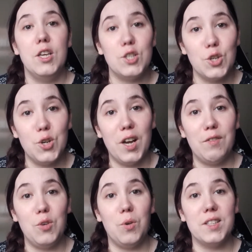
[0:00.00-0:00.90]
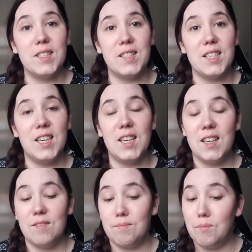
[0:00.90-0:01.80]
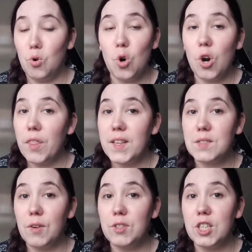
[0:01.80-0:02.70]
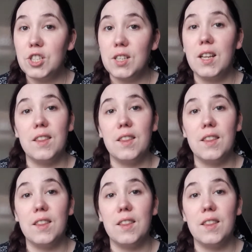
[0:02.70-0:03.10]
So if you want to see more on this foundation,